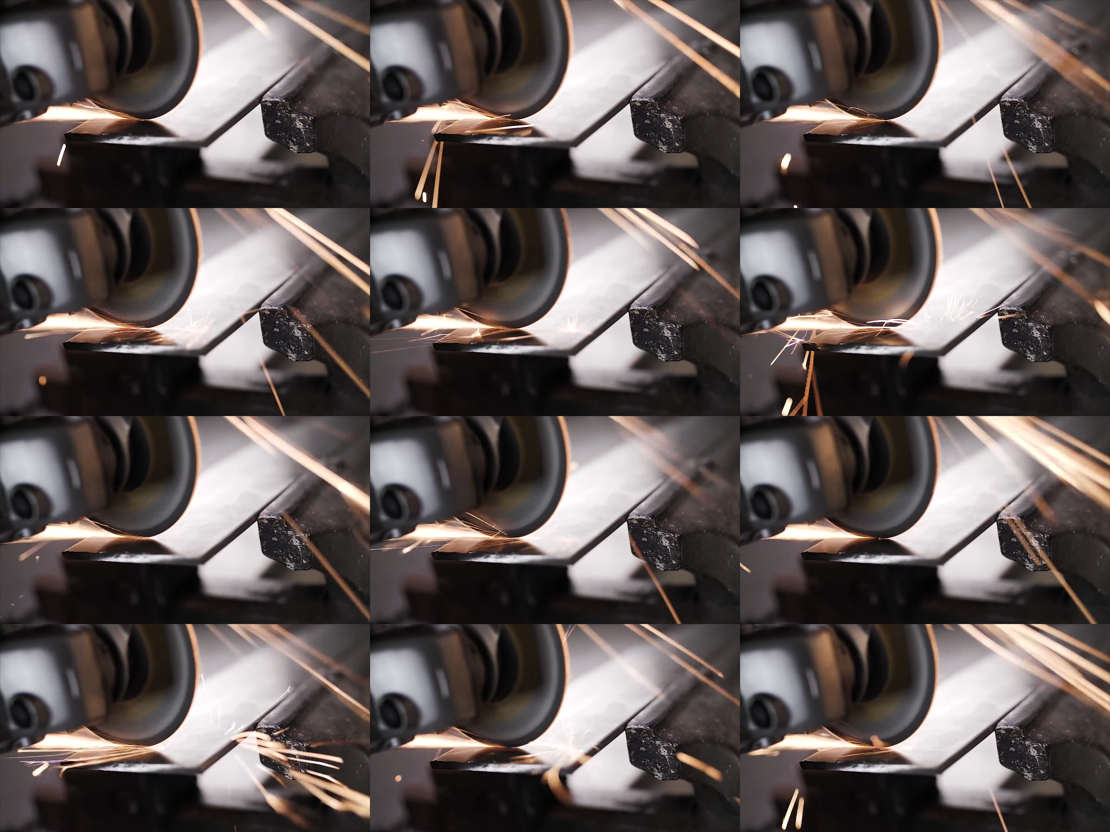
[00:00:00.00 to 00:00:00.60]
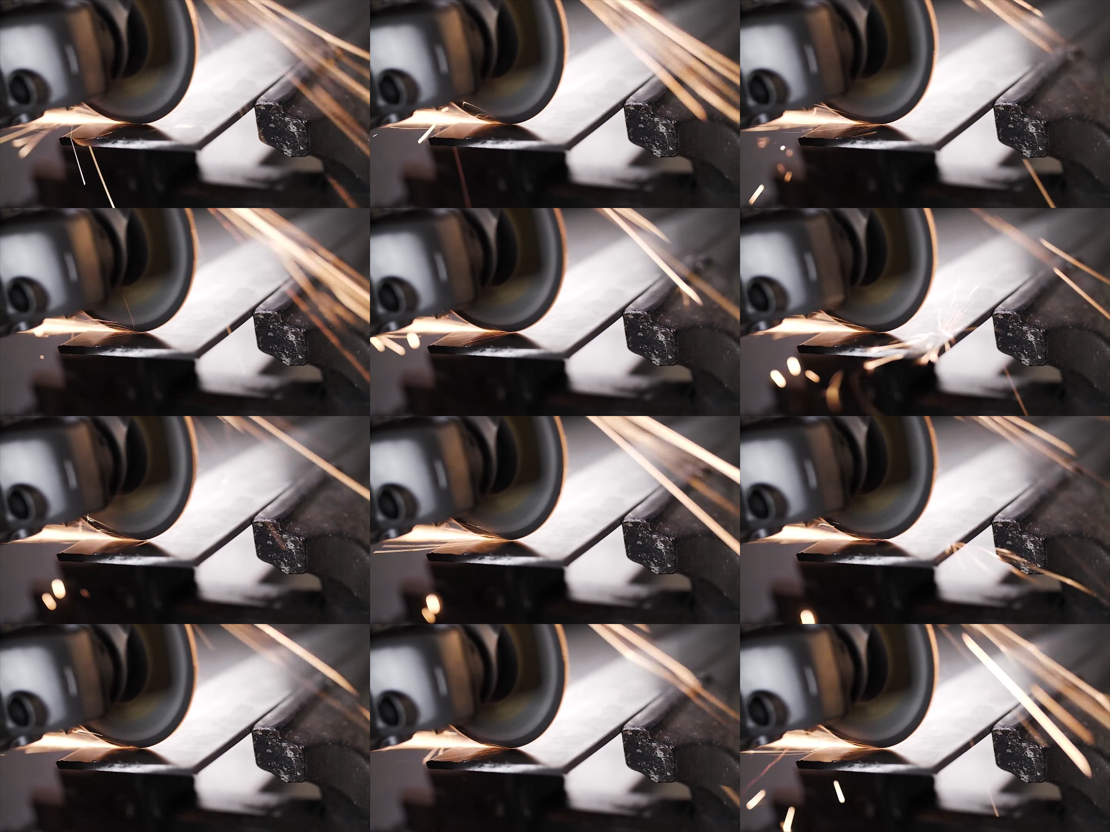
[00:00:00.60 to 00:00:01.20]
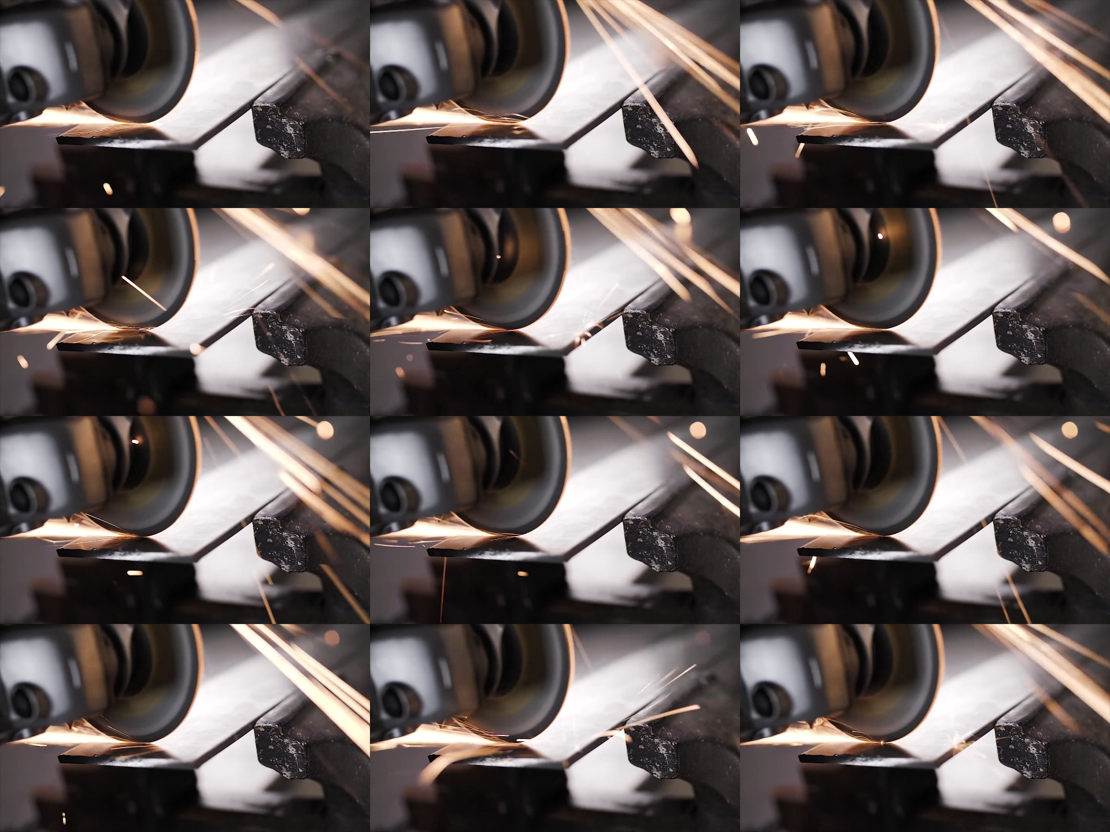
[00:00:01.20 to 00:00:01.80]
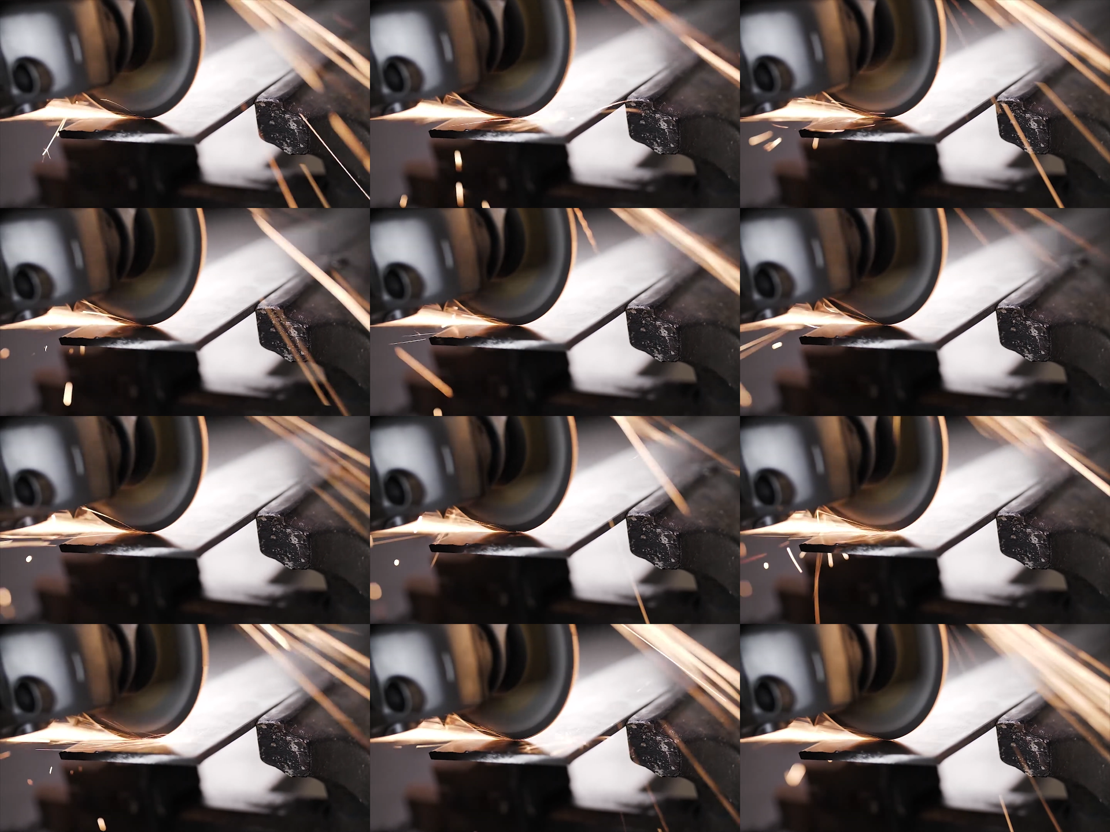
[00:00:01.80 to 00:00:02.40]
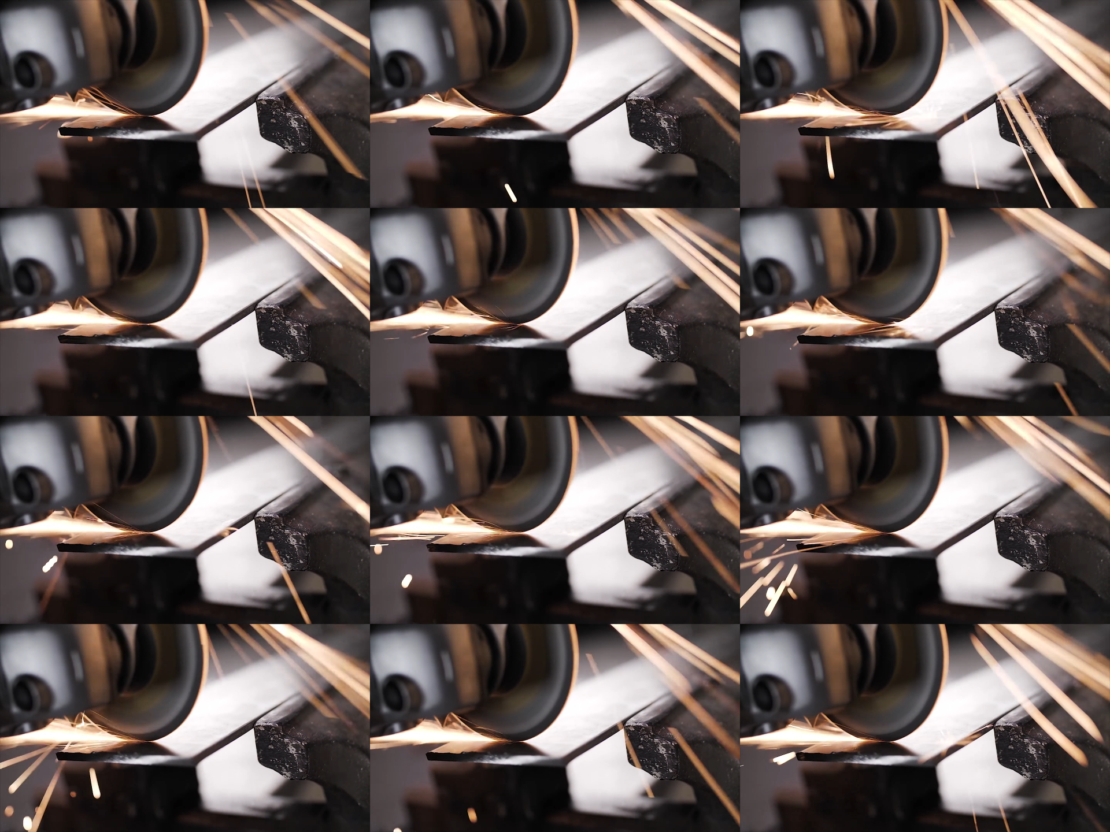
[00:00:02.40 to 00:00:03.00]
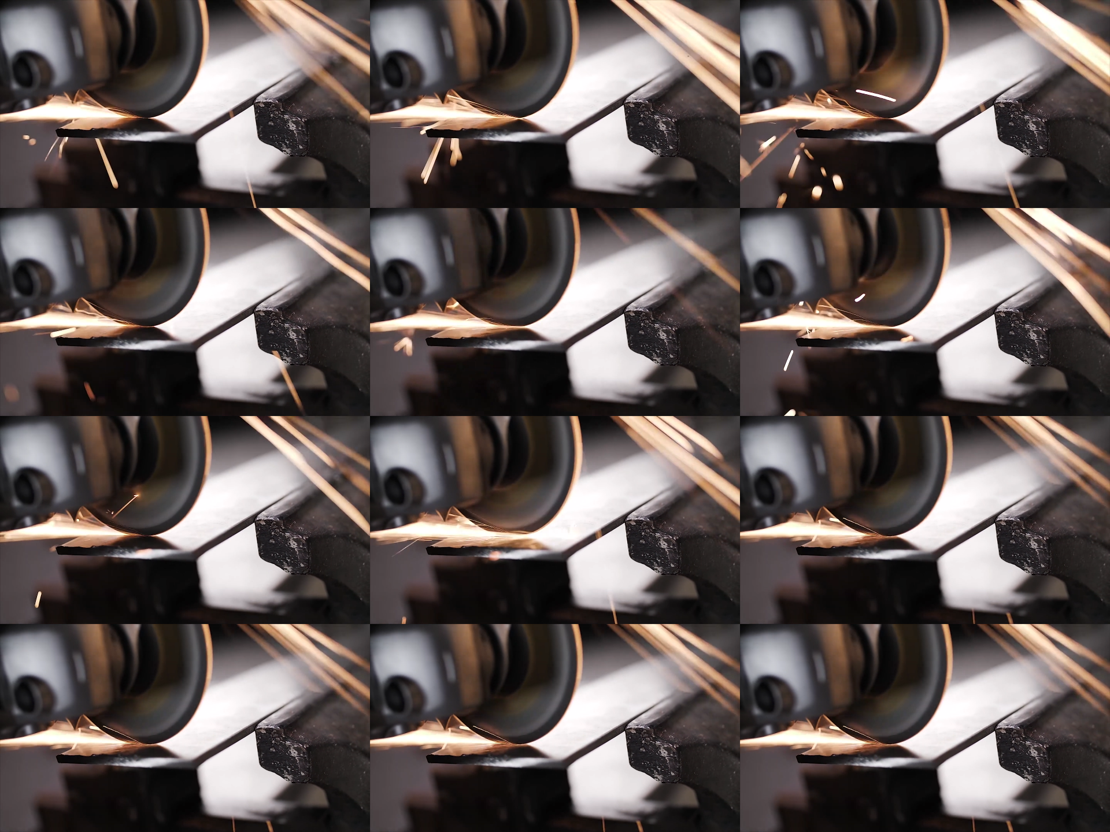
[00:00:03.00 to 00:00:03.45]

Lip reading: No face is visible, so there are no lips to read.